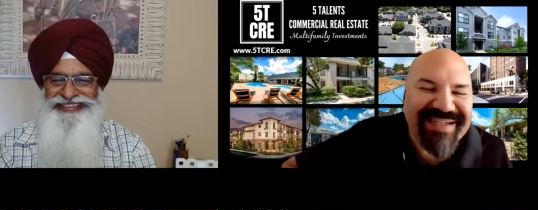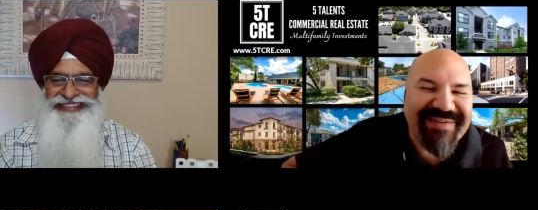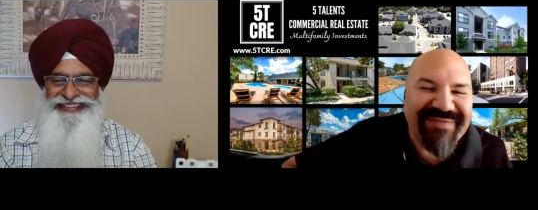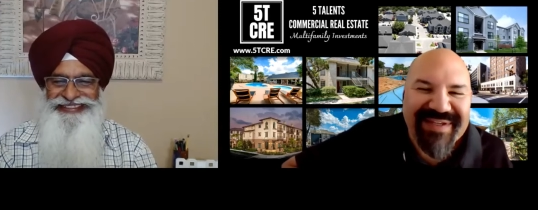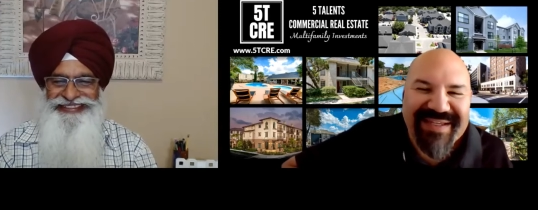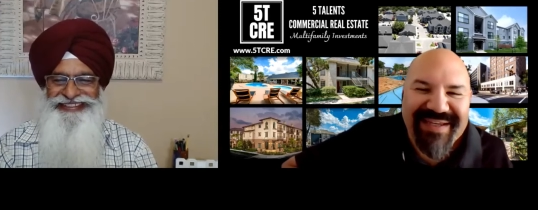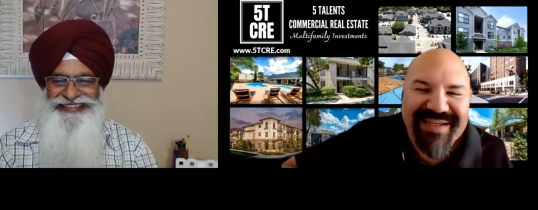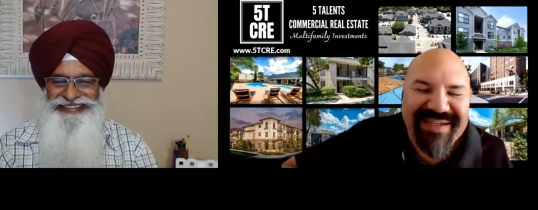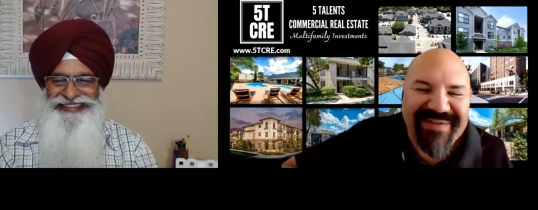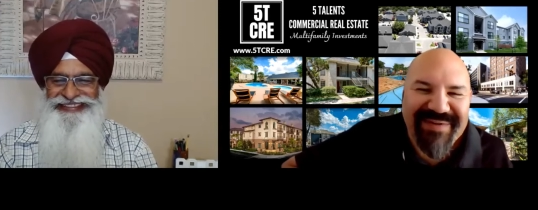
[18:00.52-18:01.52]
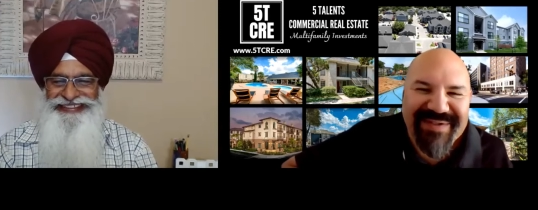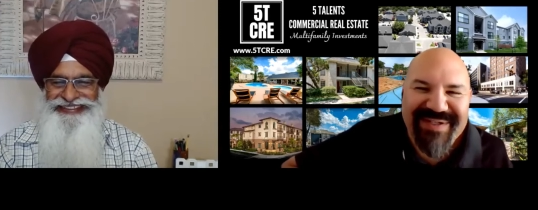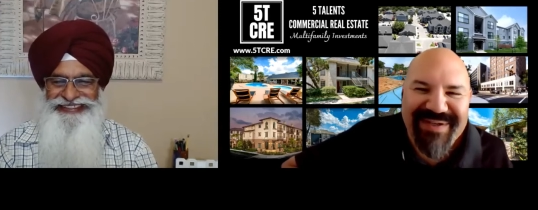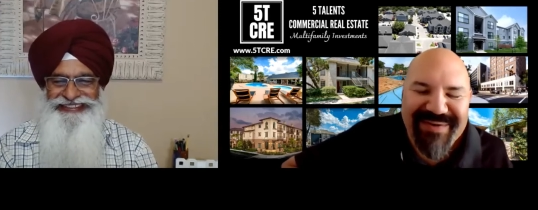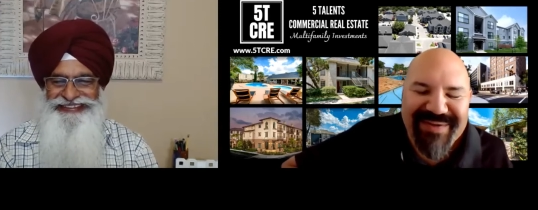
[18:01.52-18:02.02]
Speaker 1: a definitely a difference
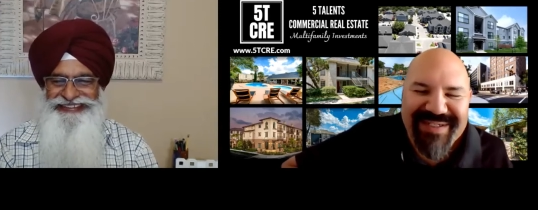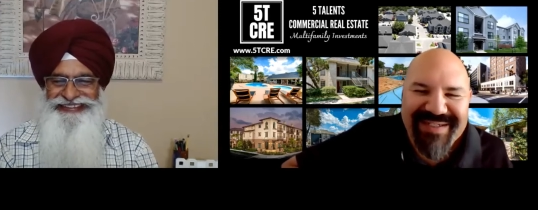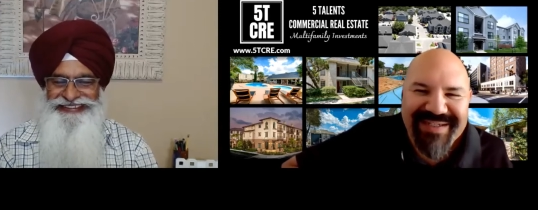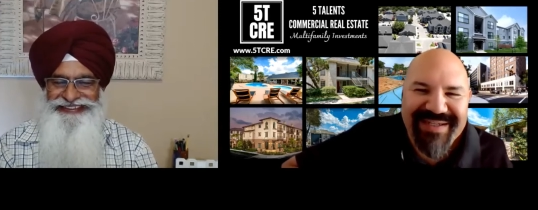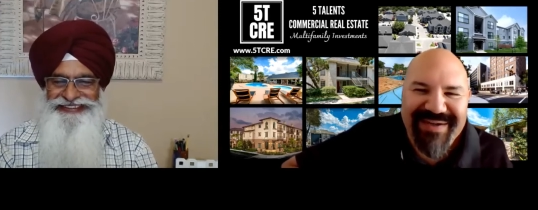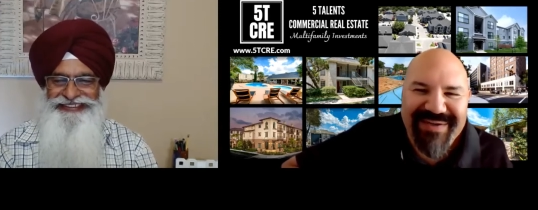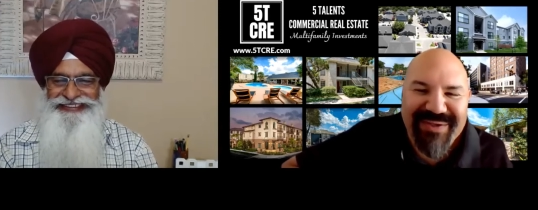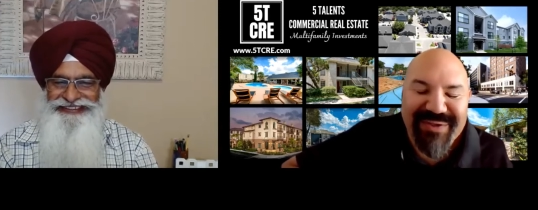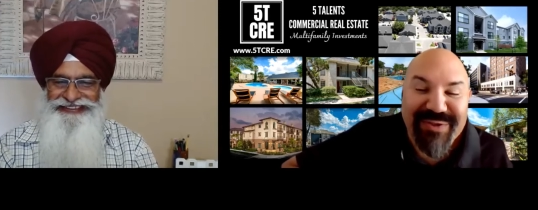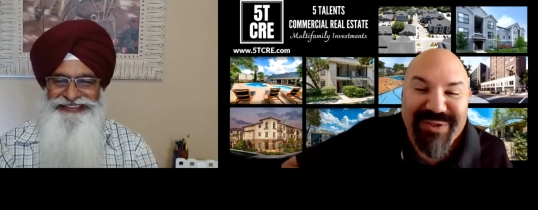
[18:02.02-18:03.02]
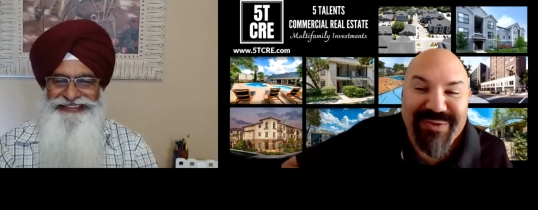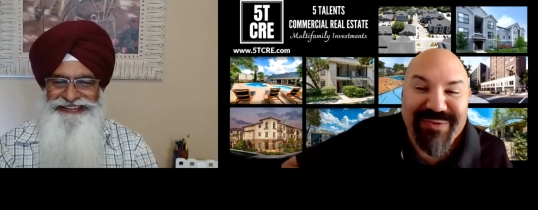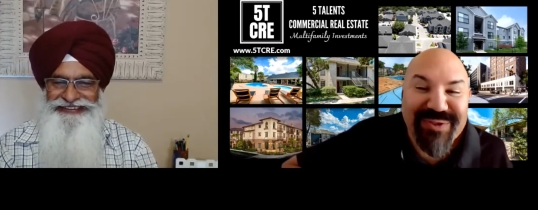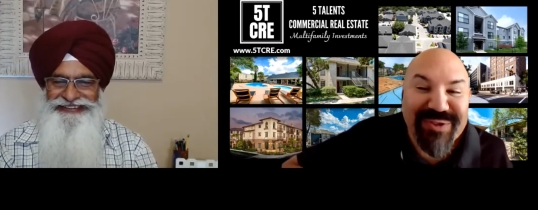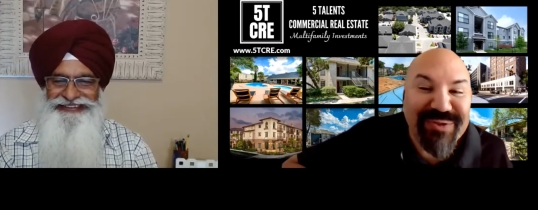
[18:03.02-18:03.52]
though. Is you know, you
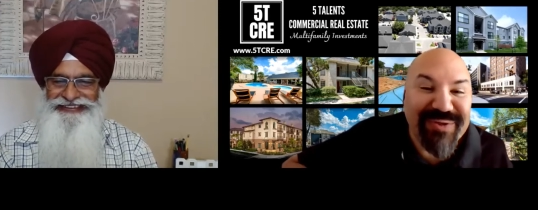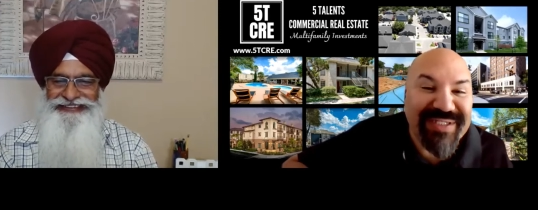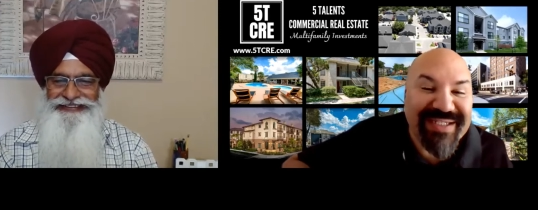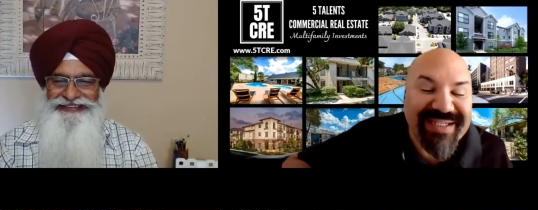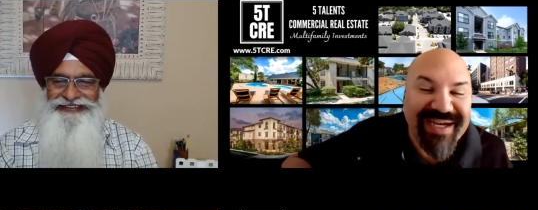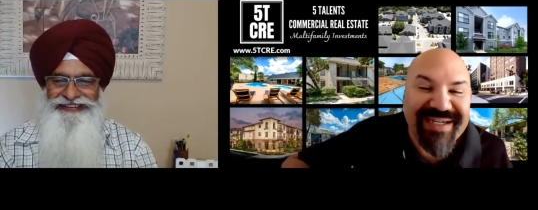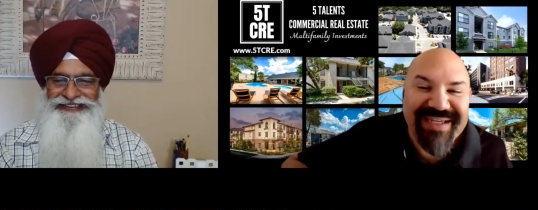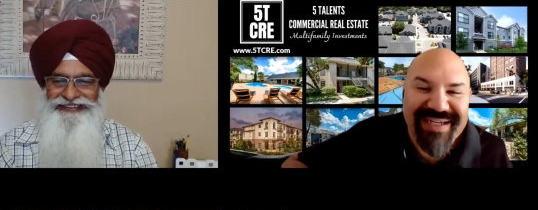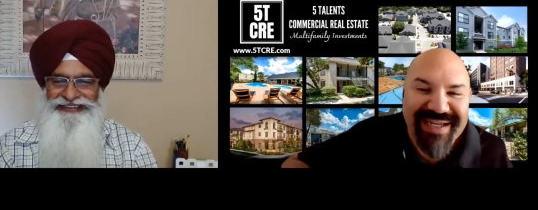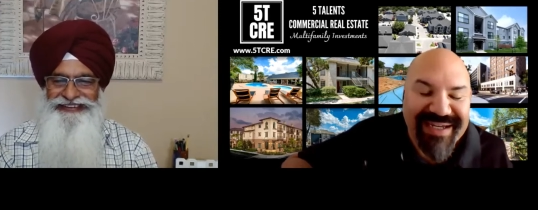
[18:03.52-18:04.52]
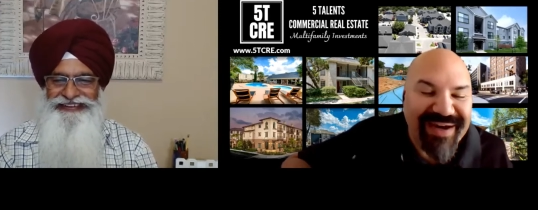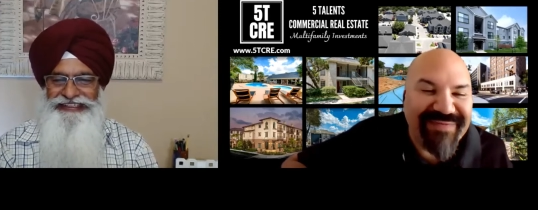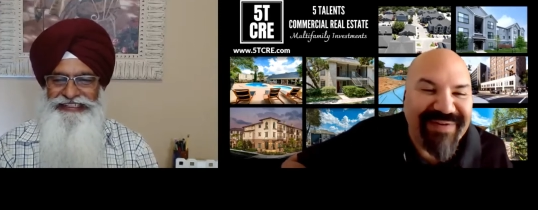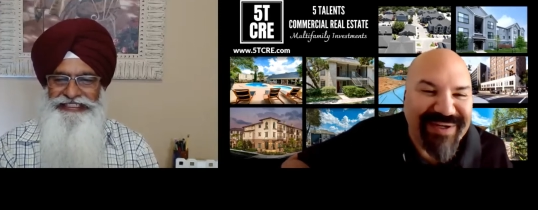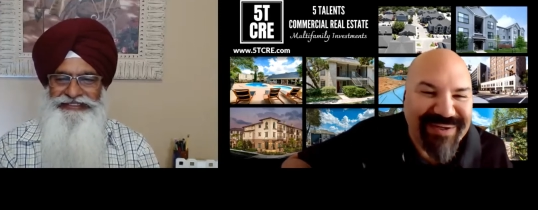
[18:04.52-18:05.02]
you knew and studied
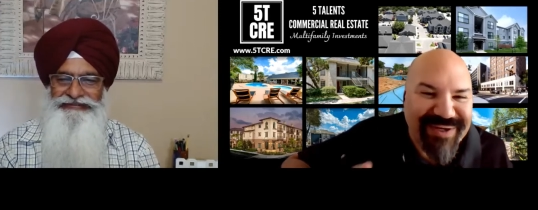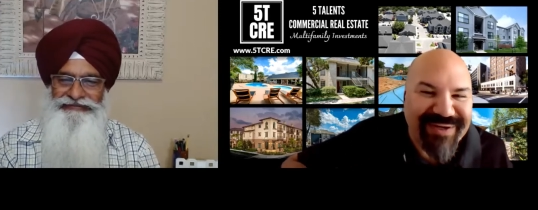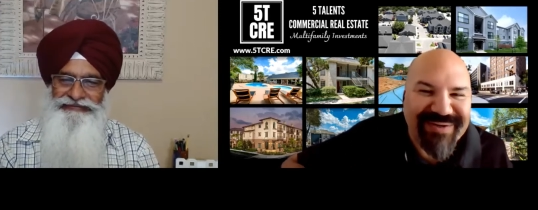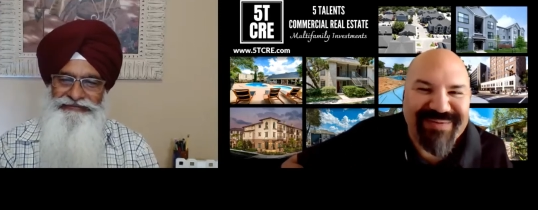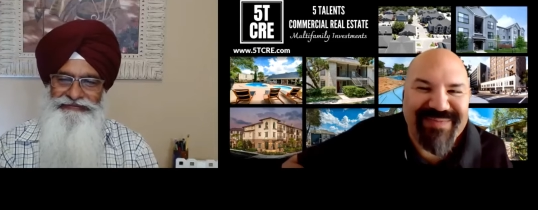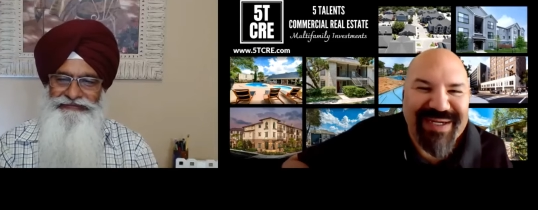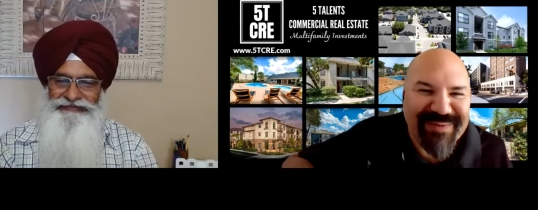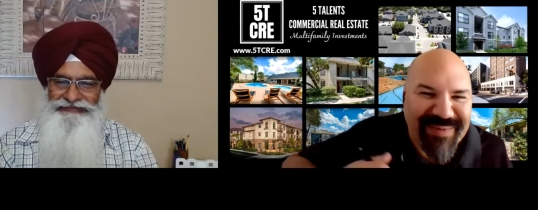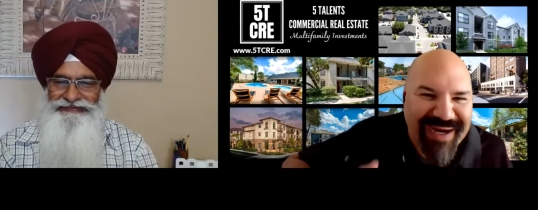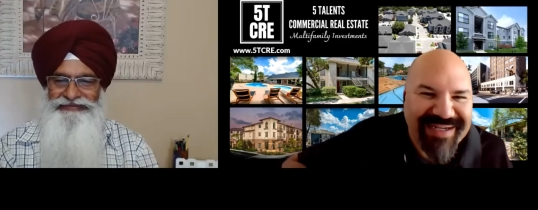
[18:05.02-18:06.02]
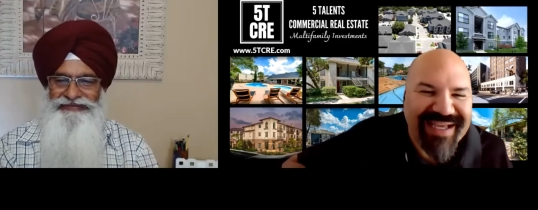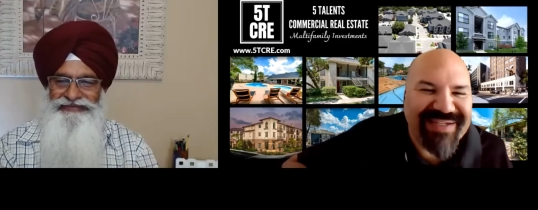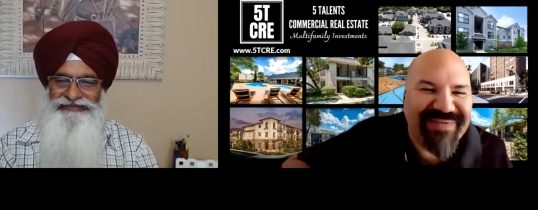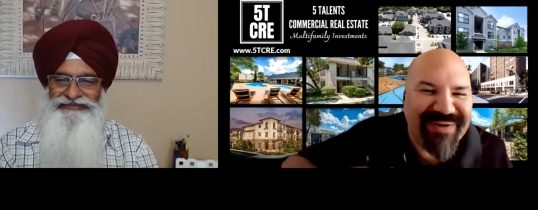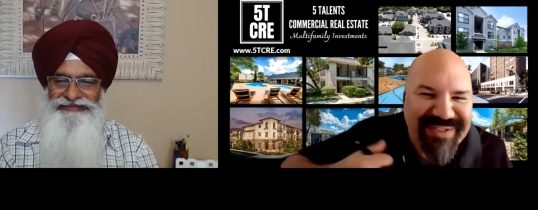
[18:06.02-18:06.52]
enough on your own, bigger
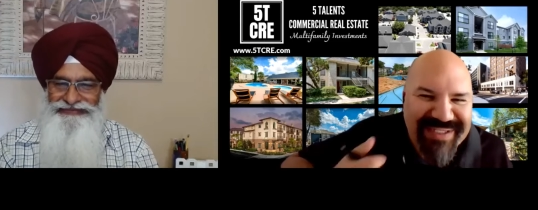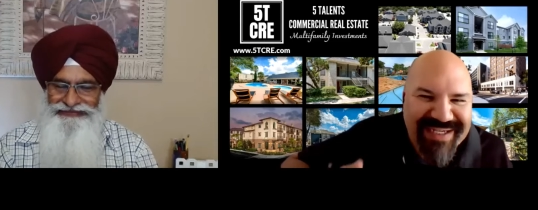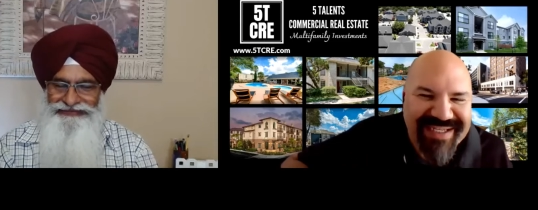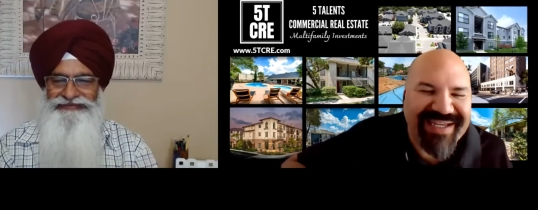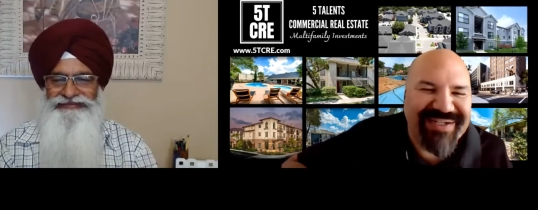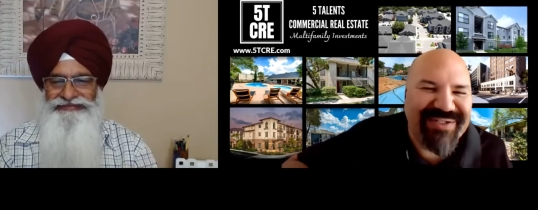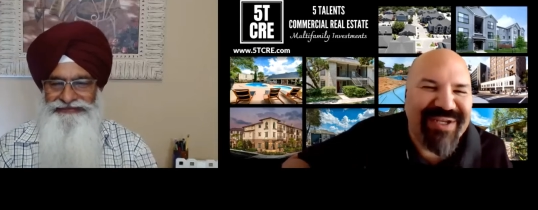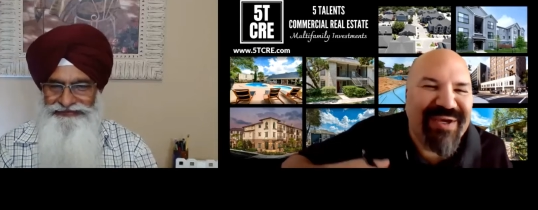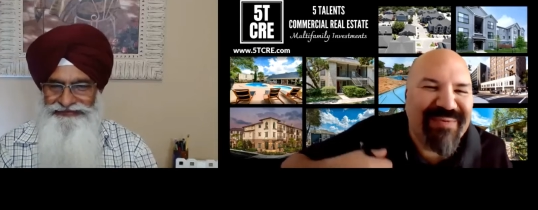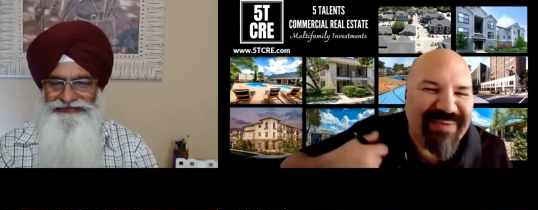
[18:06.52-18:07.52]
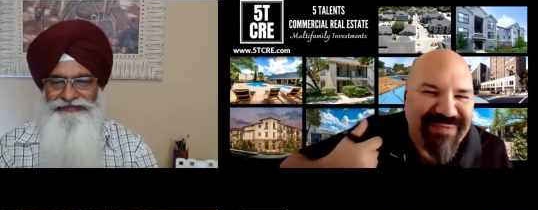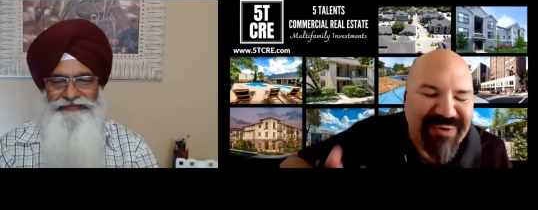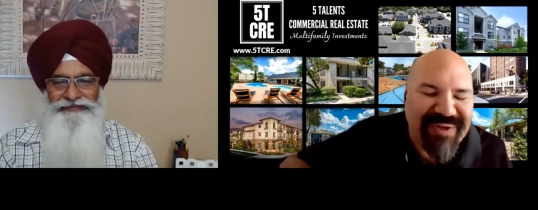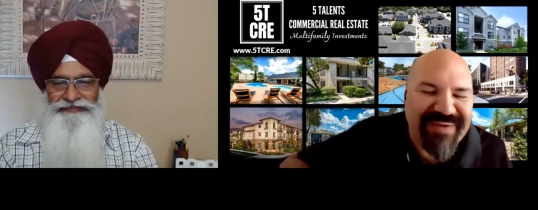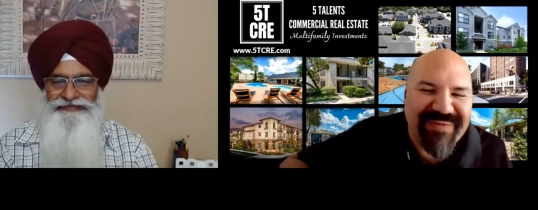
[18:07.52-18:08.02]
podcast, following syndicators
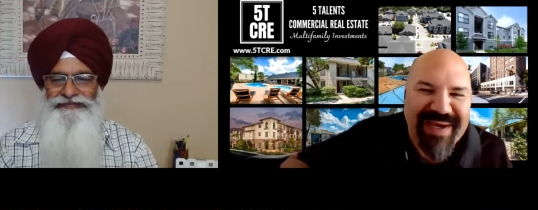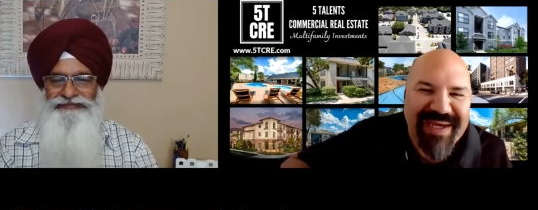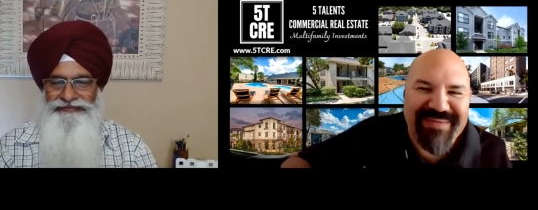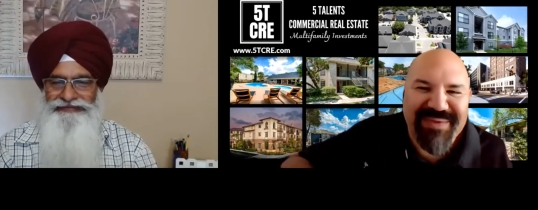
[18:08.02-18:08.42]
before you even met them.